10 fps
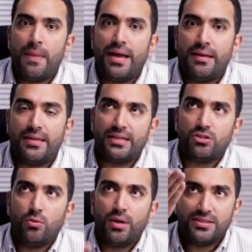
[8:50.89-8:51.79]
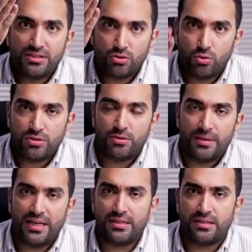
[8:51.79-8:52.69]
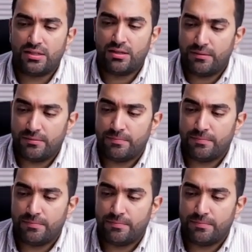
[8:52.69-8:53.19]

and it takes 20 scores to be hit until it